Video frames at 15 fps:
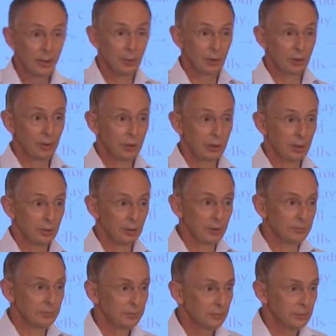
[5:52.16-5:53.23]
the mature cells,
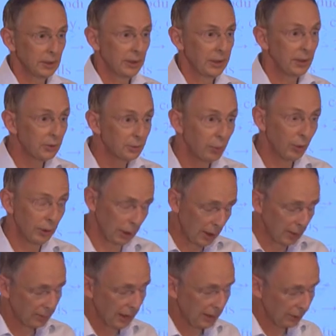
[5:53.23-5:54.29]
and that's important. I'll
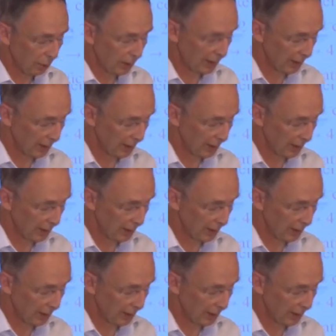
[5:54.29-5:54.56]
come back to why